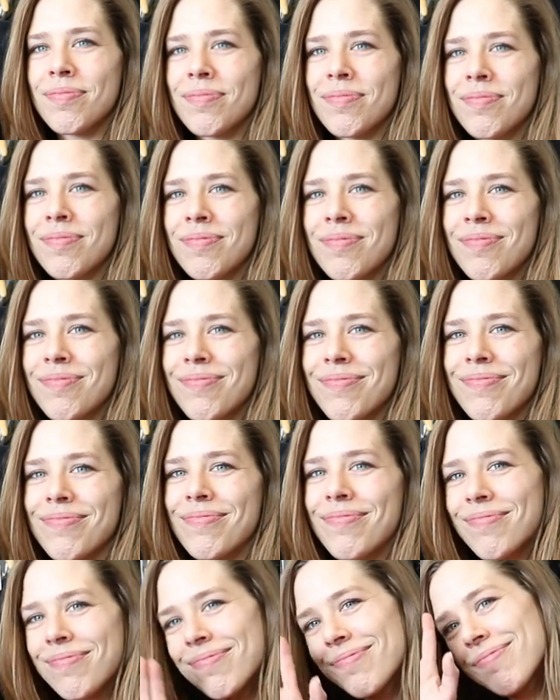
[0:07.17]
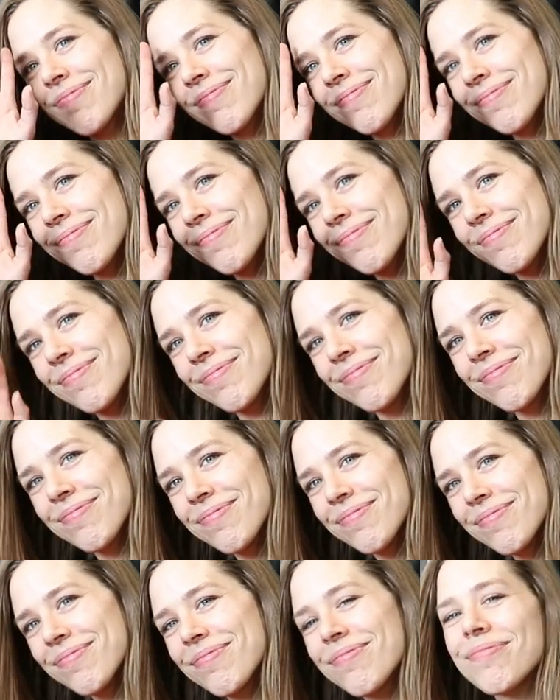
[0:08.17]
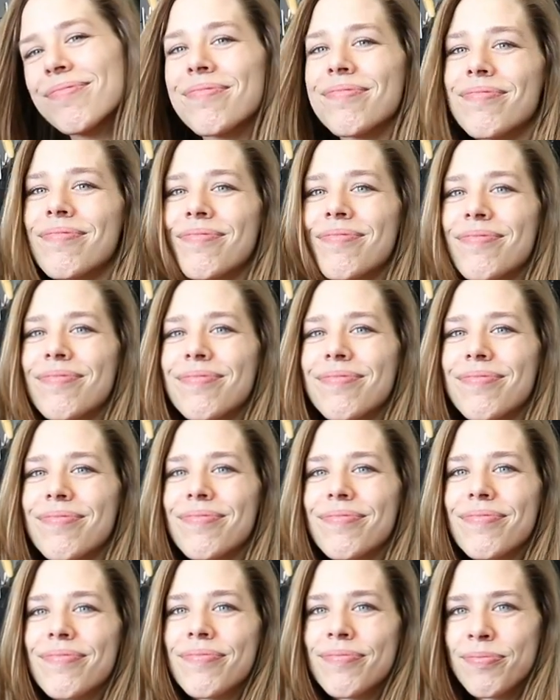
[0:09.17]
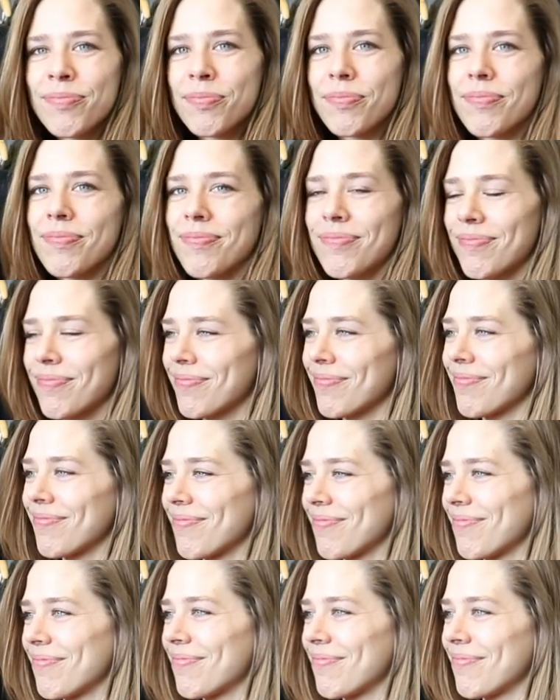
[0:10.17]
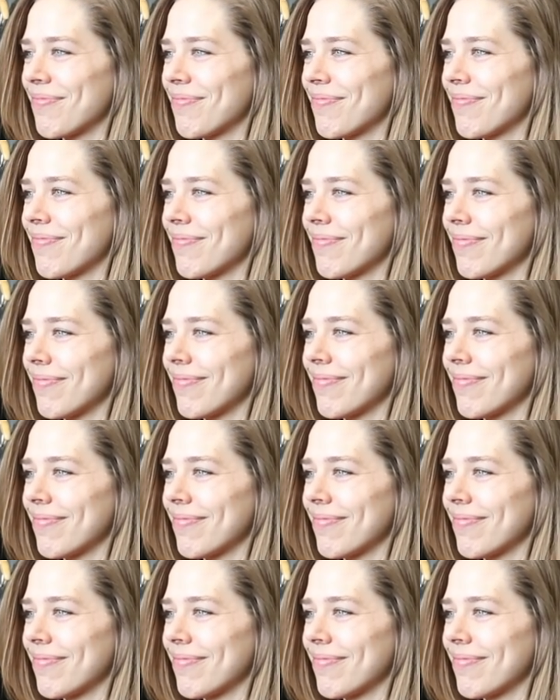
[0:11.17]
No words are spoken by the person on screen.